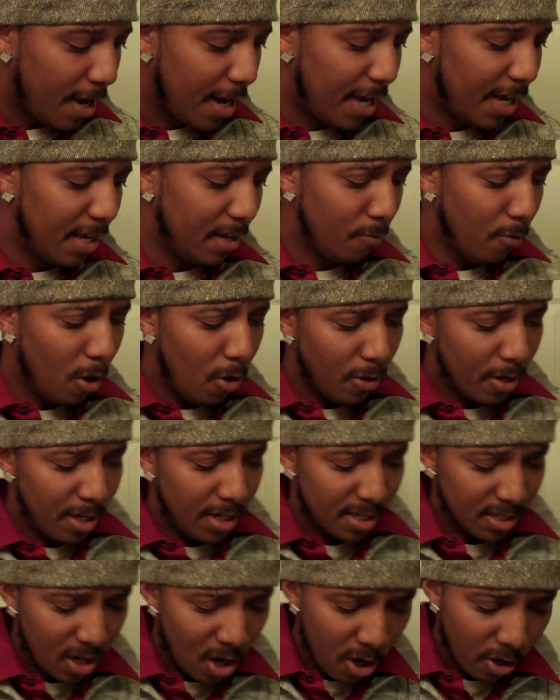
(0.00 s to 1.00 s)
And he wrote in
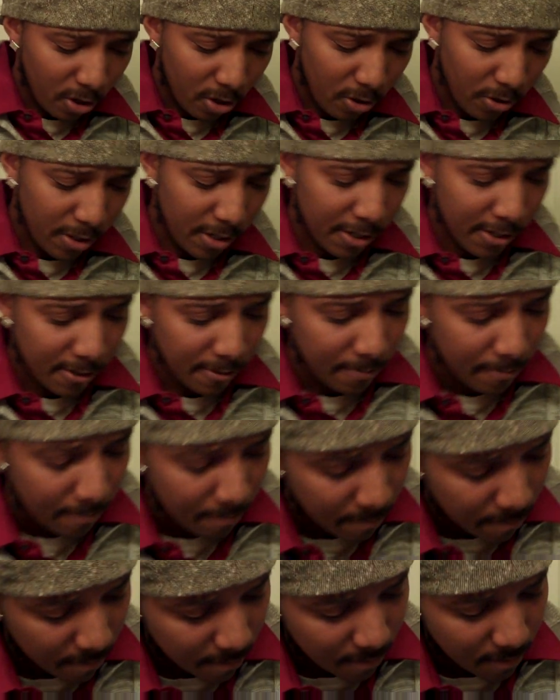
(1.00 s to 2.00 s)
his article here,
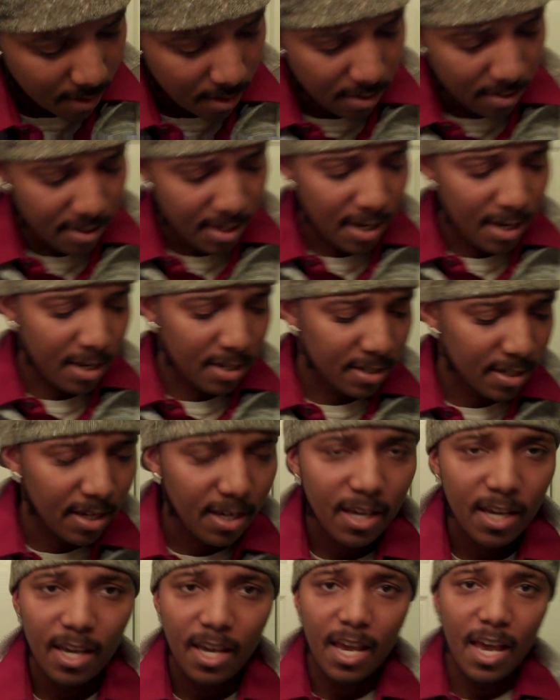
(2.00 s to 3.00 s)
it says,
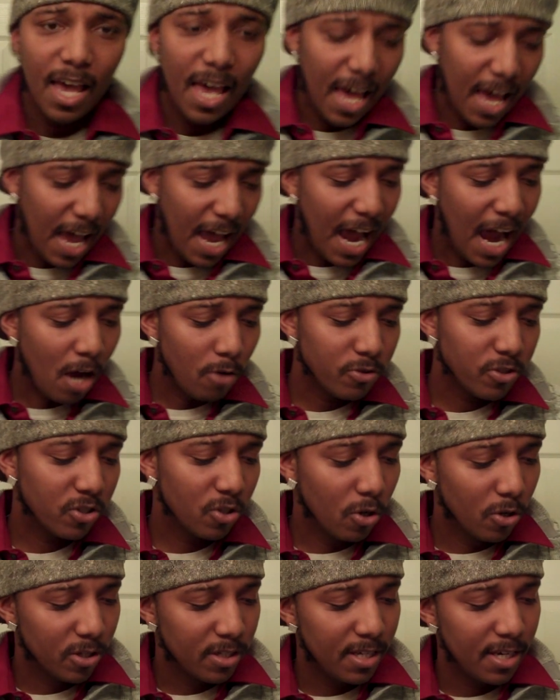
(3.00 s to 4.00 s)

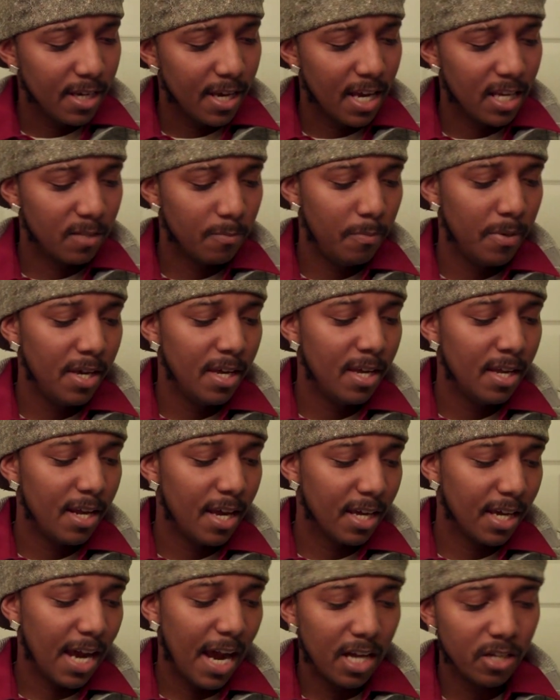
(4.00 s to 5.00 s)
outsourcing has been
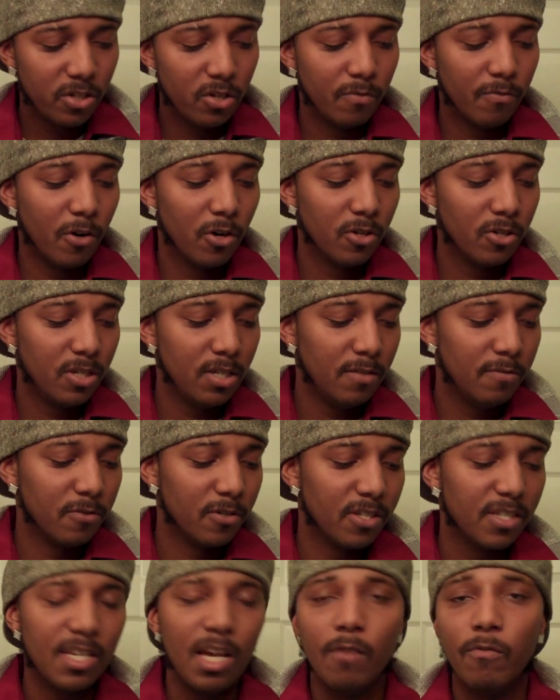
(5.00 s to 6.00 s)
a controversy for
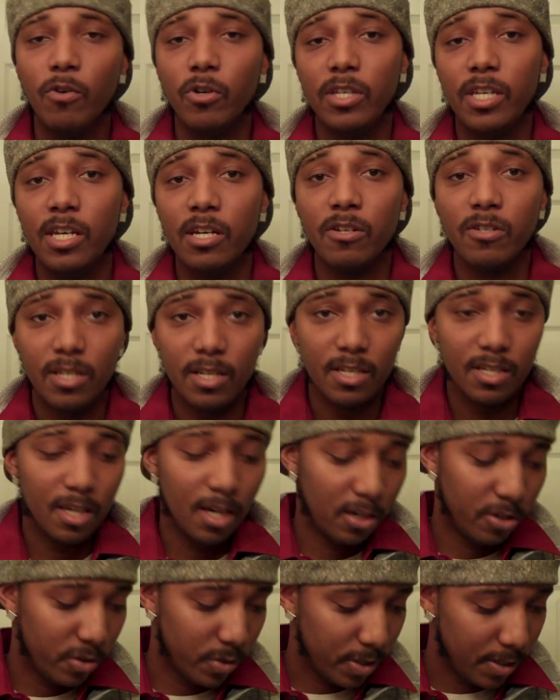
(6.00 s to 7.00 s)
several years in this
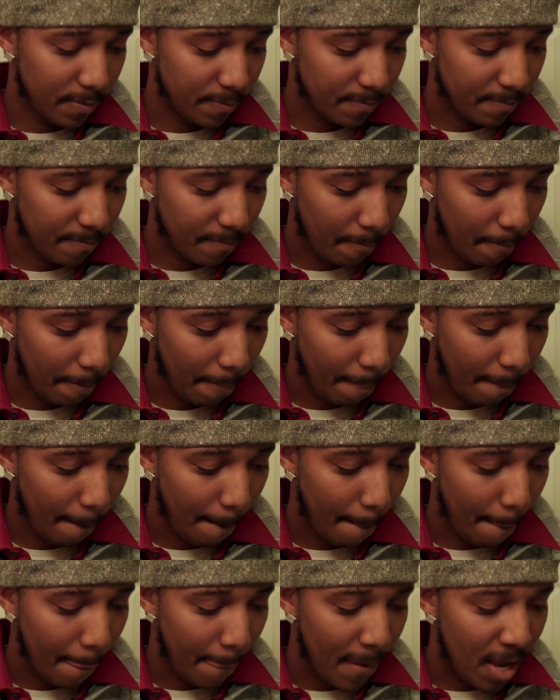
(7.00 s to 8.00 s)
country.
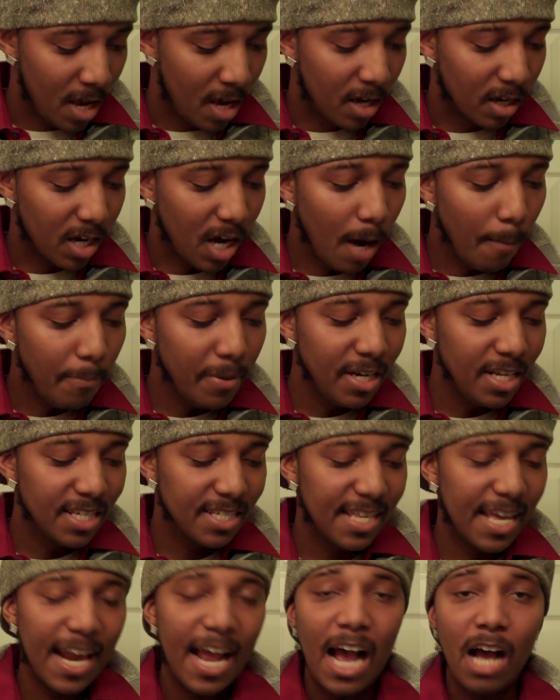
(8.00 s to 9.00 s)

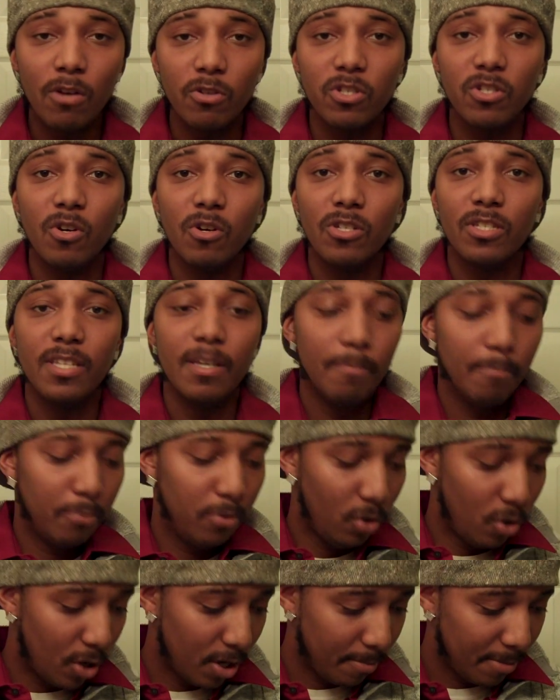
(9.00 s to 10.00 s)
Companies that outsource
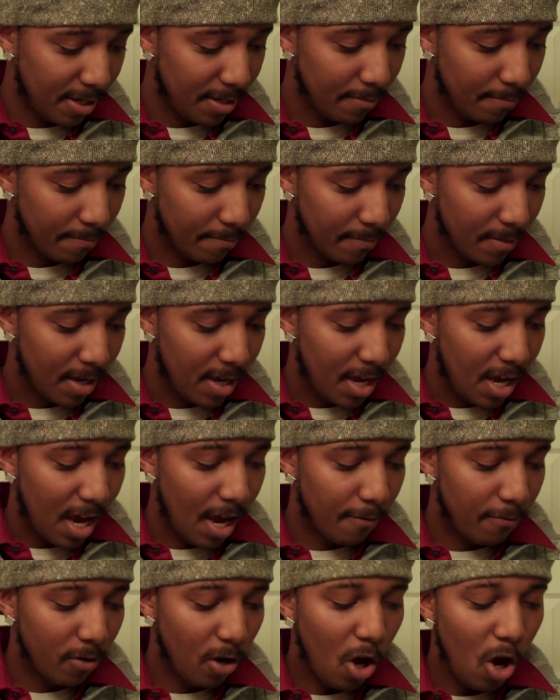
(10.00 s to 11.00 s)
employment
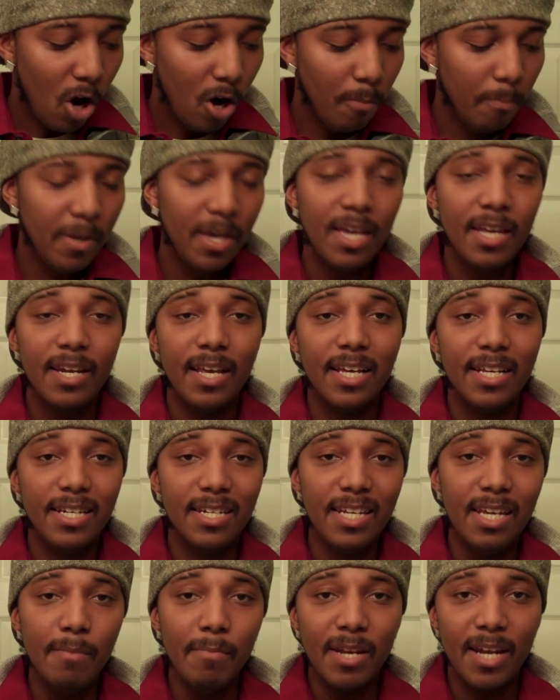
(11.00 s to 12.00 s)
have long
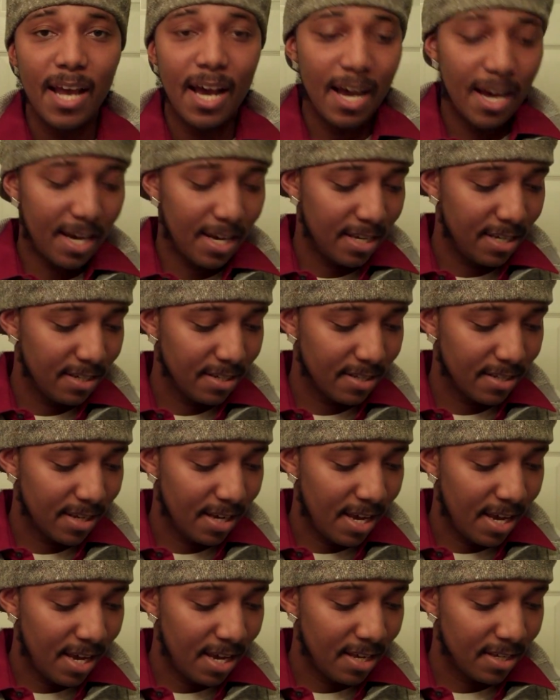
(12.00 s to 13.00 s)
been
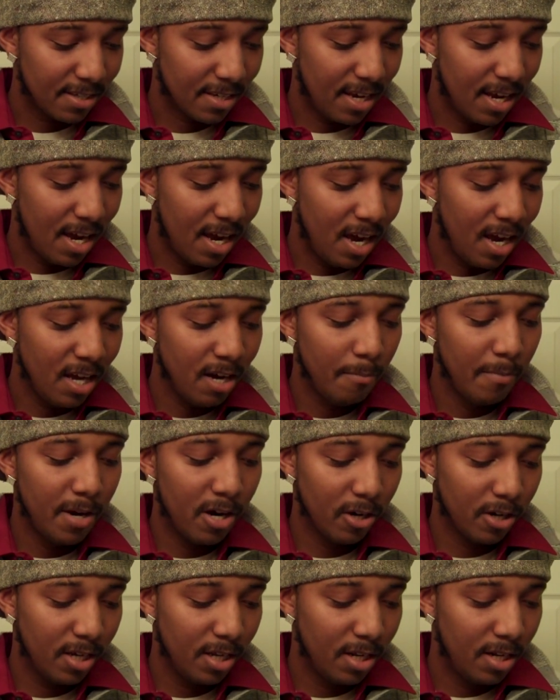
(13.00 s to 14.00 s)
demonized as
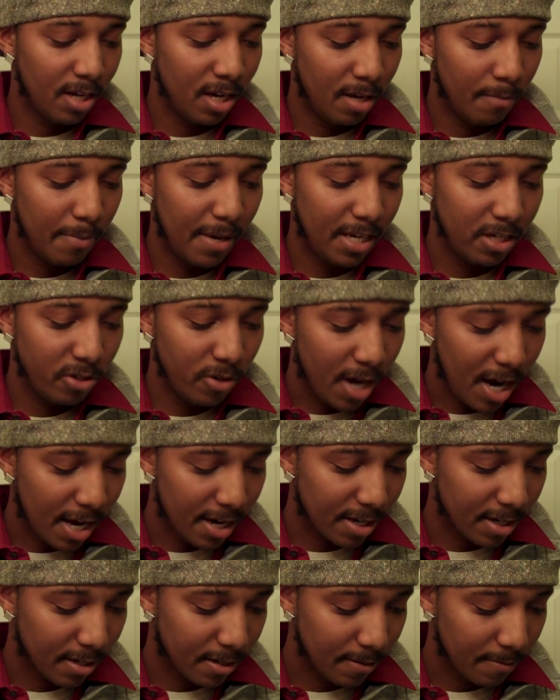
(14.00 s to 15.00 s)
un-American and
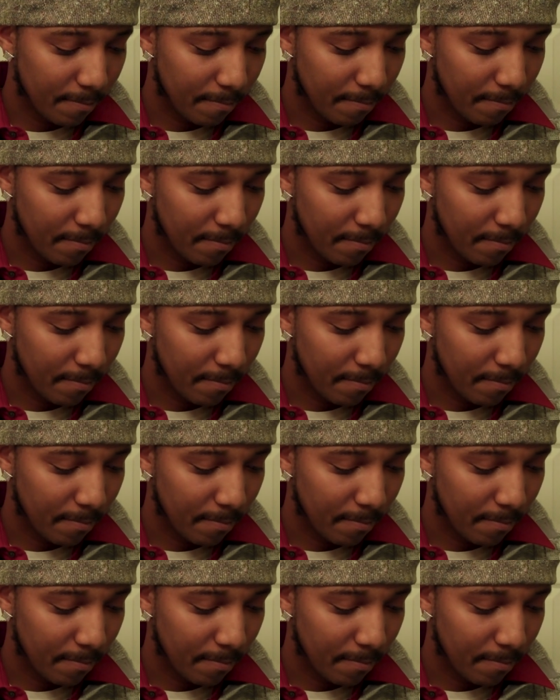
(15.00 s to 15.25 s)
unpatriotic.